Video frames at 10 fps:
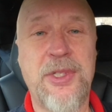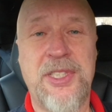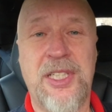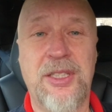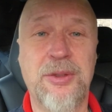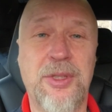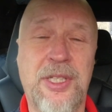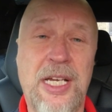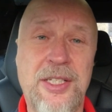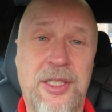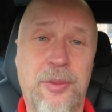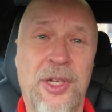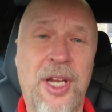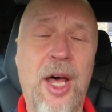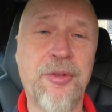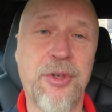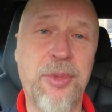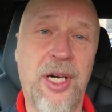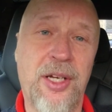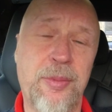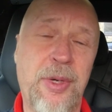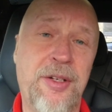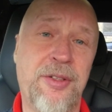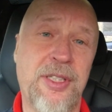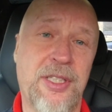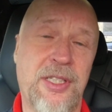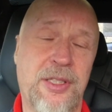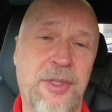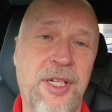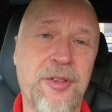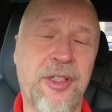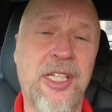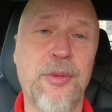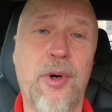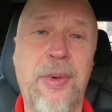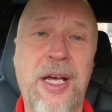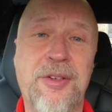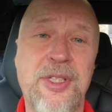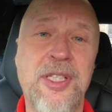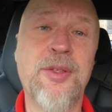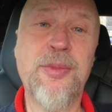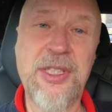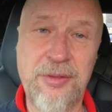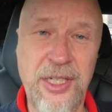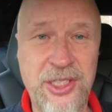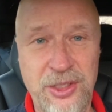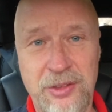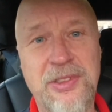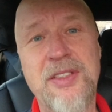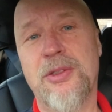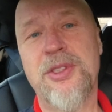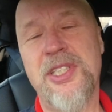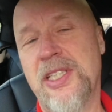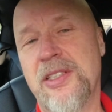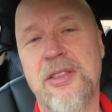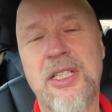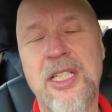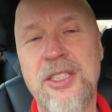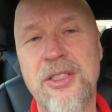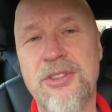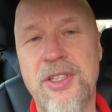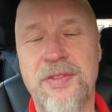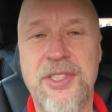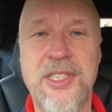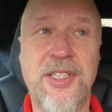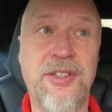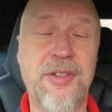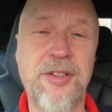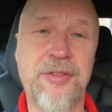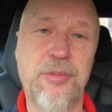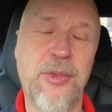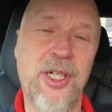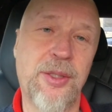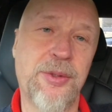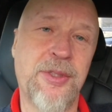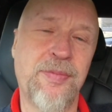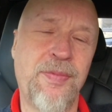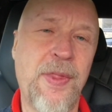So that's the 100 part of the battery. So it's a 100 kilowatt battery with a range of, give or take, 270 to 300 miles.